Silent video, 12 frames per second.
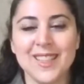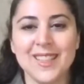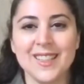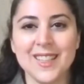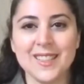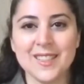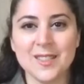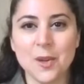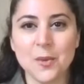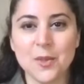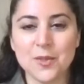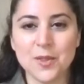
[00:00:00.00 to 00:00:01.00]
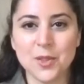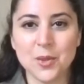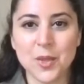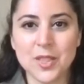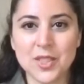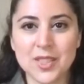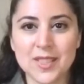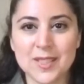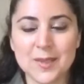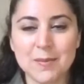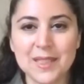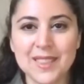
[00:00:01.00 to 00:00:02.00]
Thanks as always for the
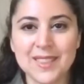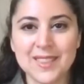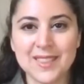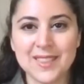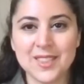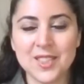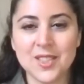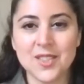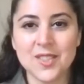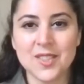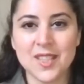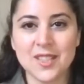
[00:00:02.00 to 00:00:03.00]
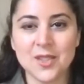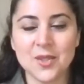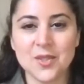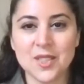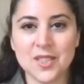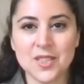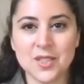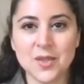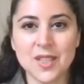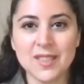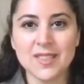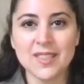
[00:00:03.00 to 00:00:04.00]
questions. Please continue to send those in to
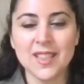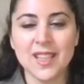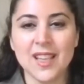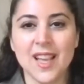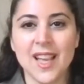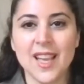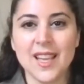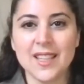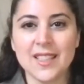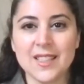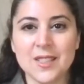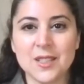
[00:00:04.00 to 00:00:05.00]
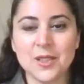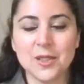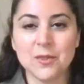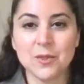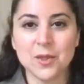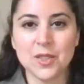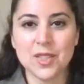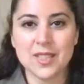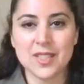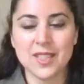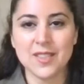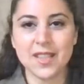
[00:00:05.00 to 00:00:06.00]
us, and look forward to
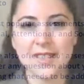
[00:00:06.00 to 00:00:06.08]
seeing you next